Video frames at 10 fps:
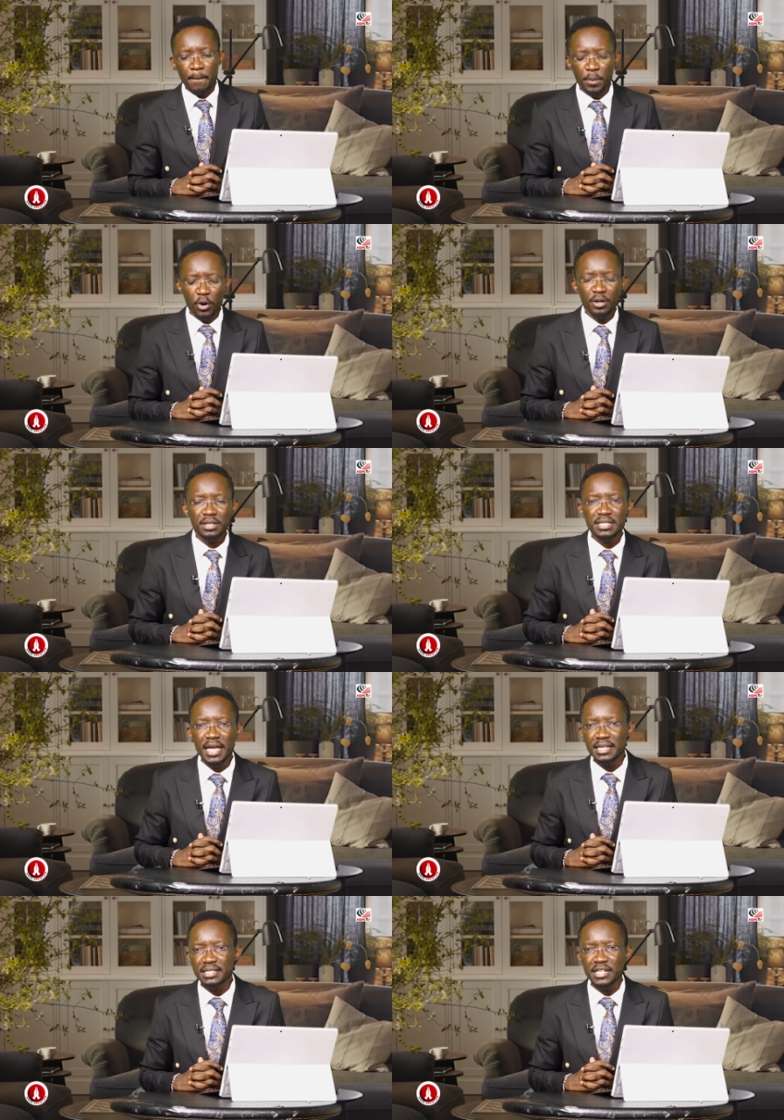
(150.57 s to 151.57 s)
Paul
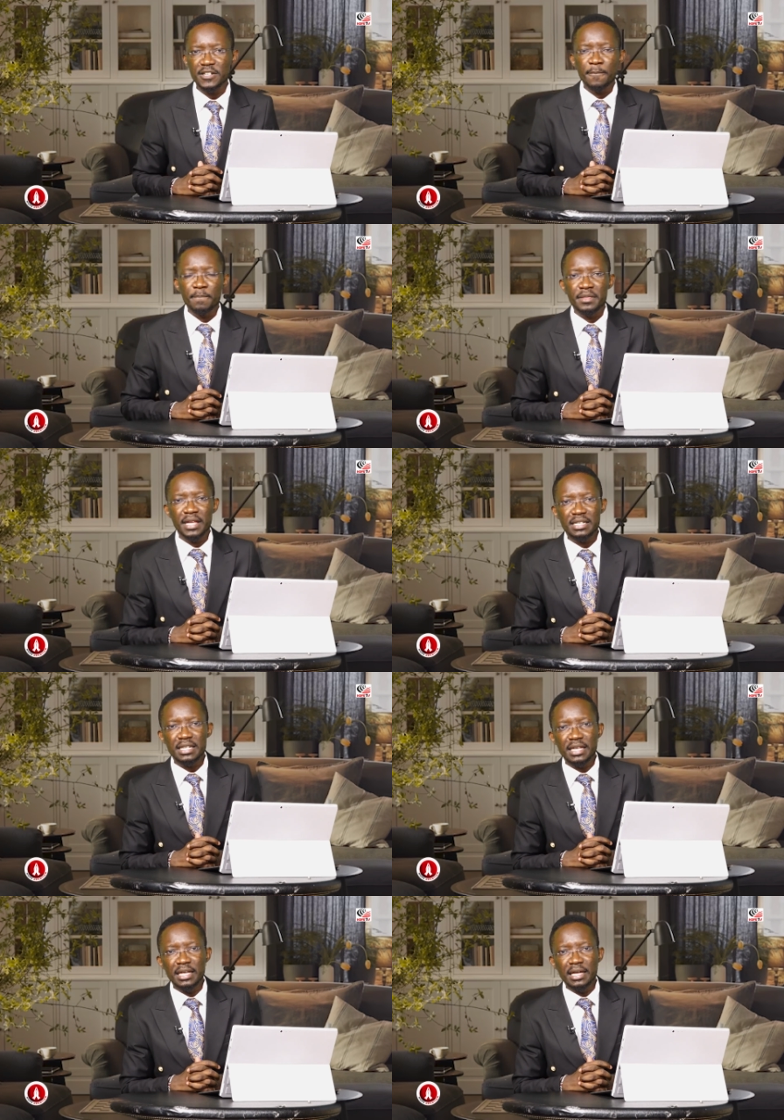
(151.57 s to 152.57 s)
says that that
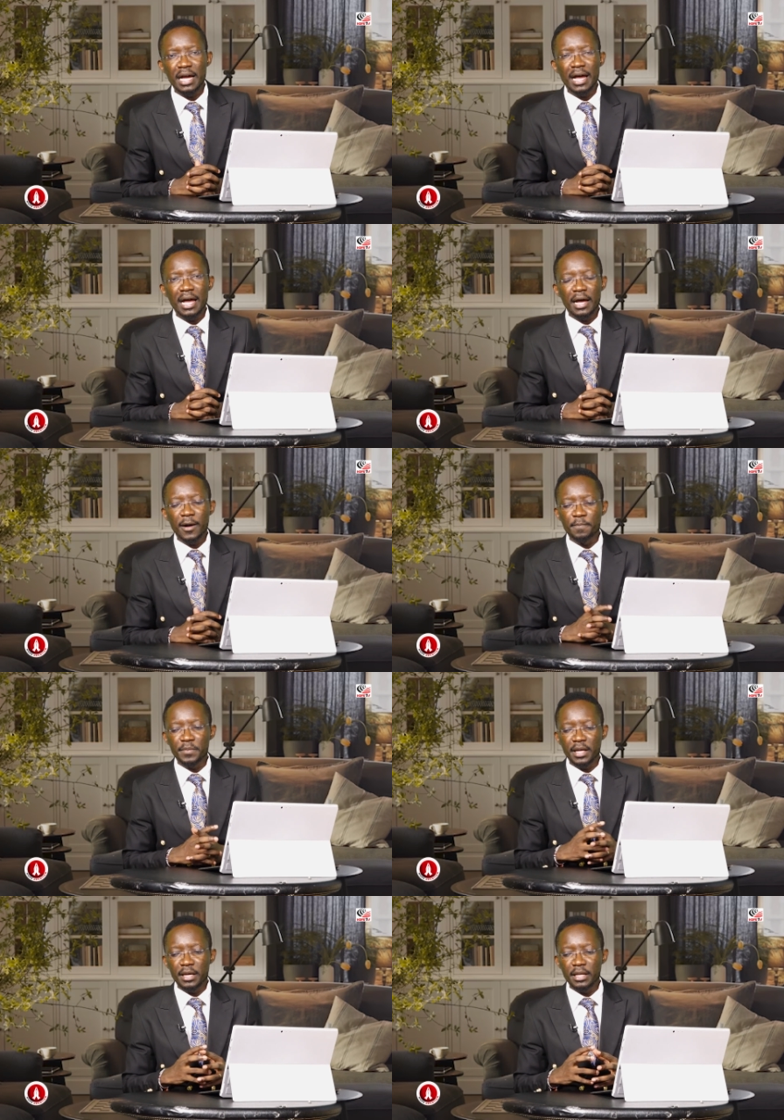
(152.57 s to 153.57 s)
a, eh, a, uh, um,
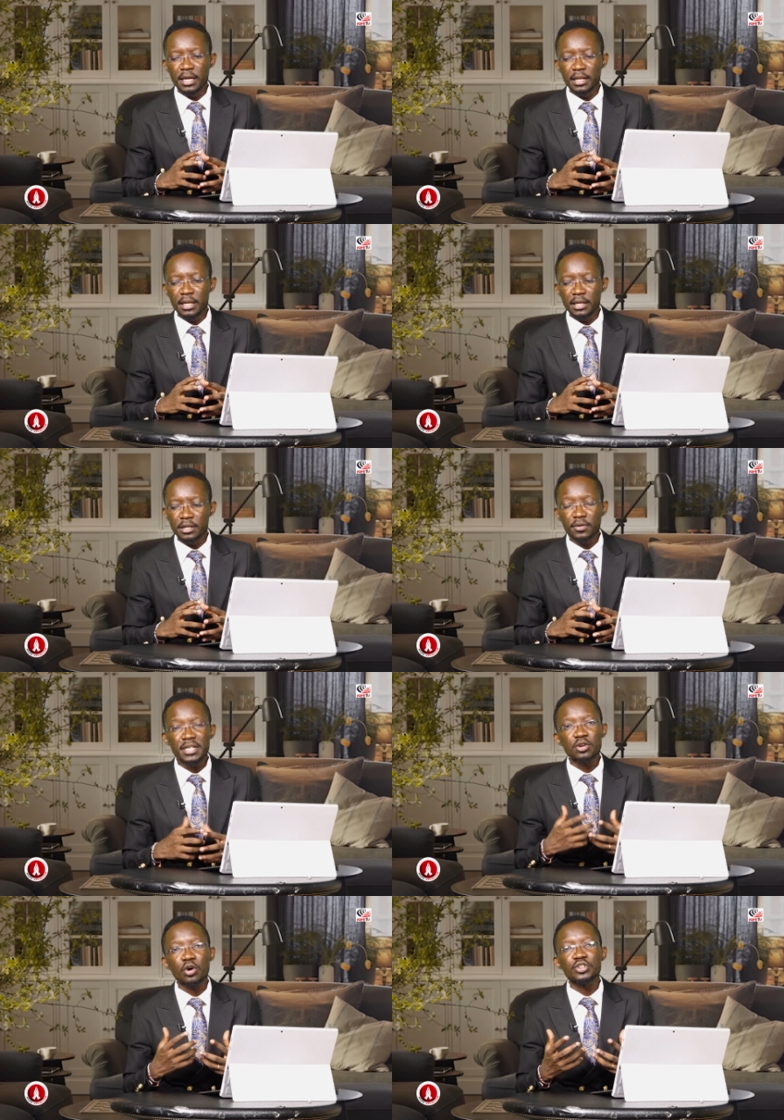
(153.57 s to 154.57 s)
a, eh, eh,
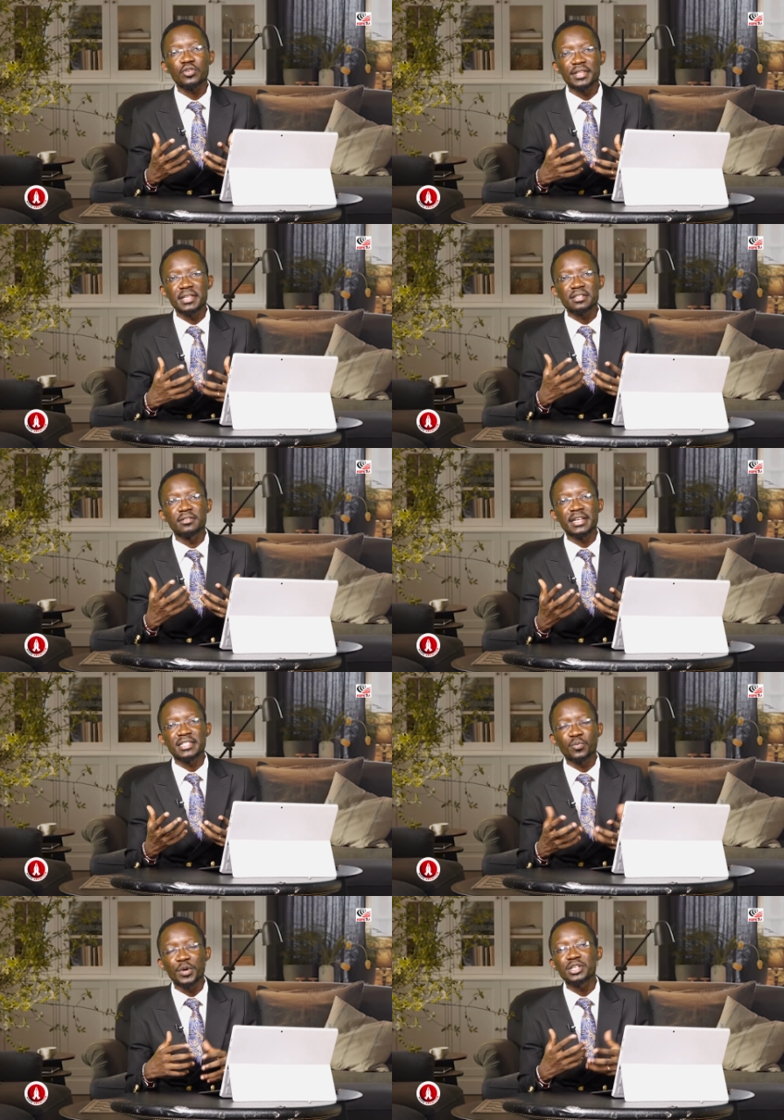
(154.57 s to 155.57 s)
increase also in this
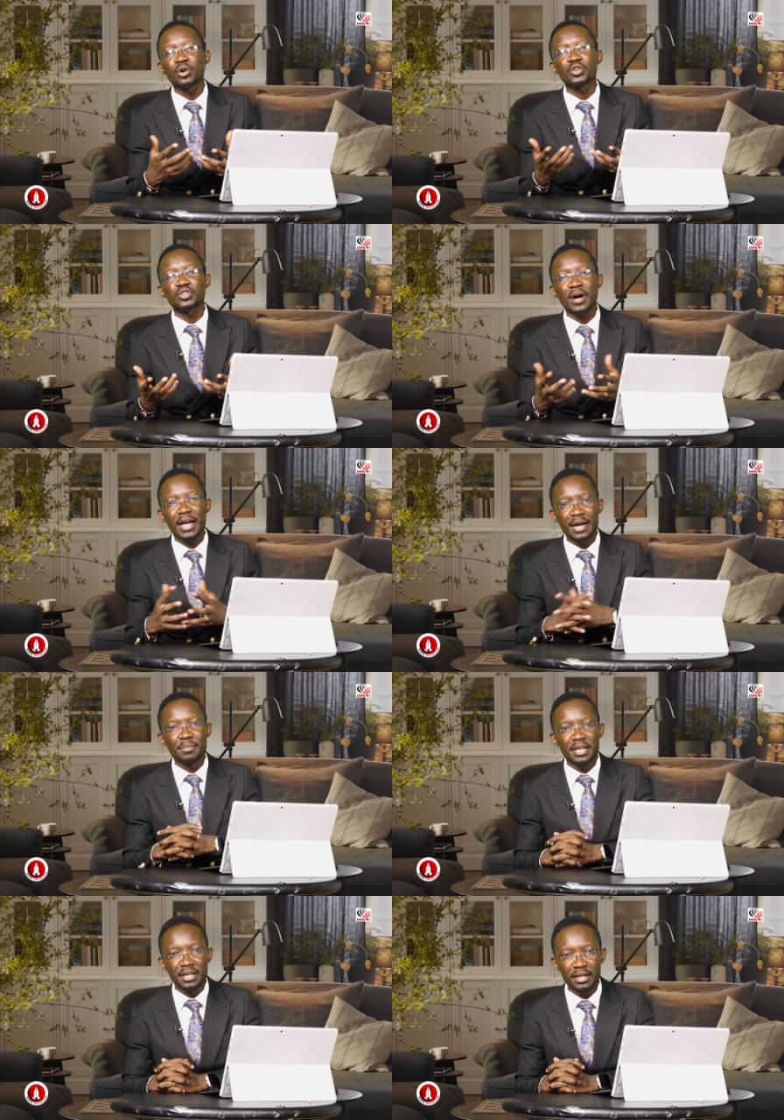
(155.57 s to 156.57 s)
grace which also I
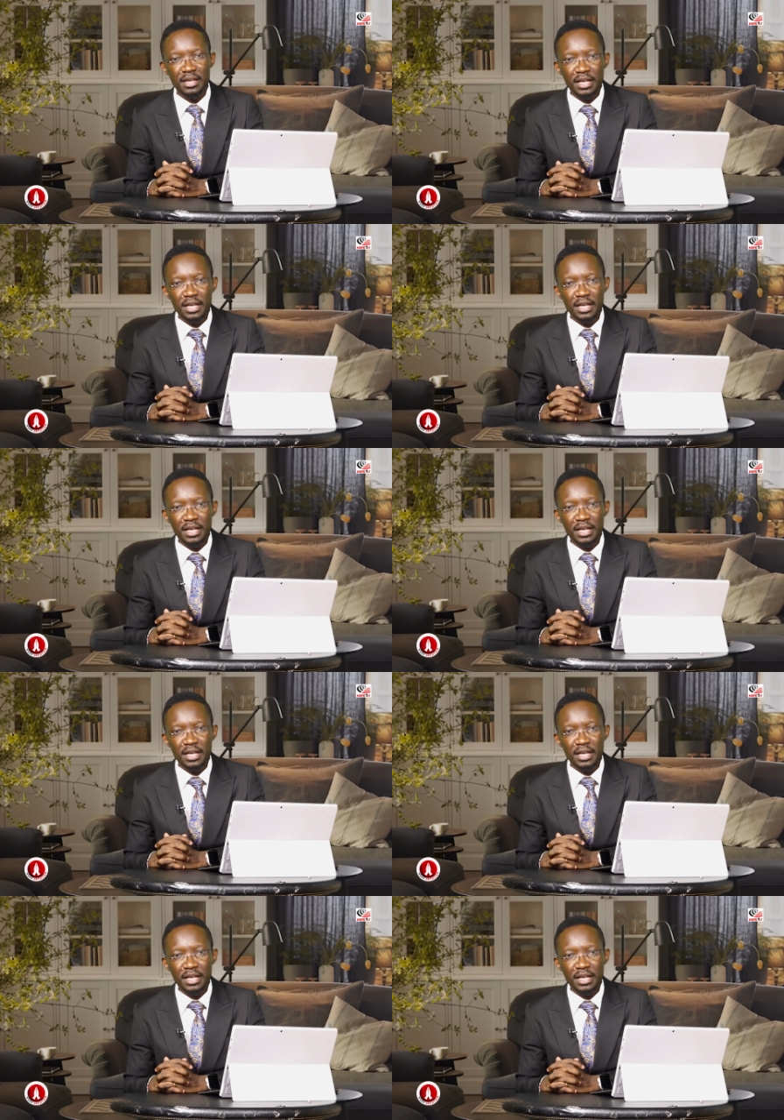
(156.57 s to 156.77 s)
am in.